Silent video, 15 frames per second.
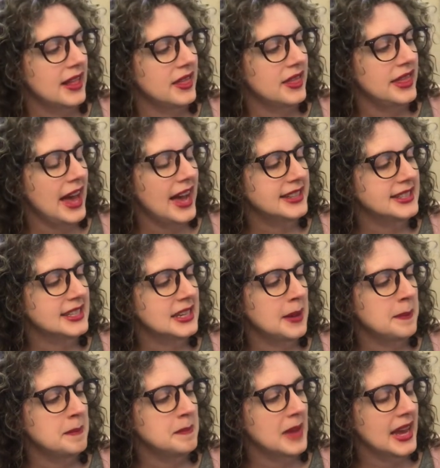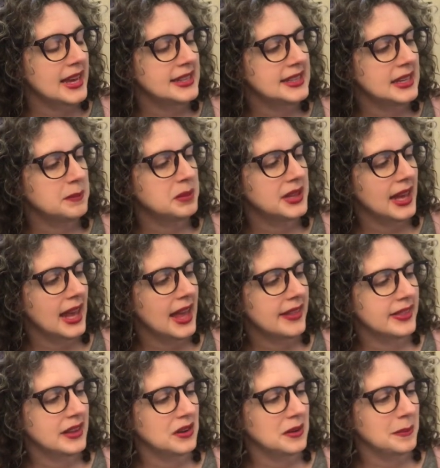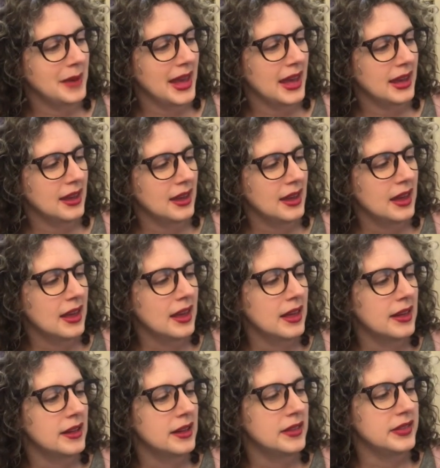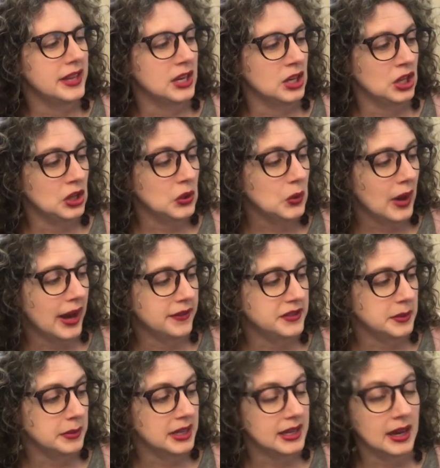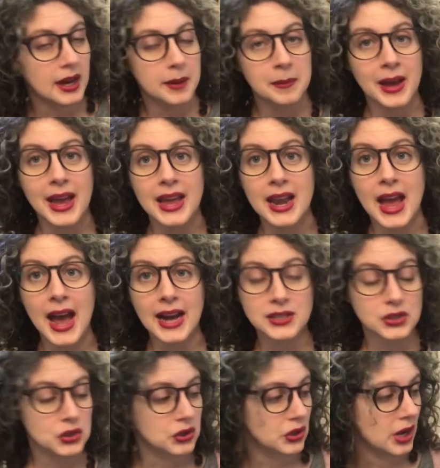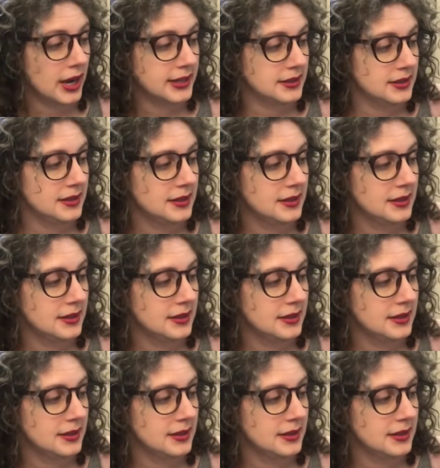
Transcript: That's an amazing plan, little Mae. Then you have to become an astronaut.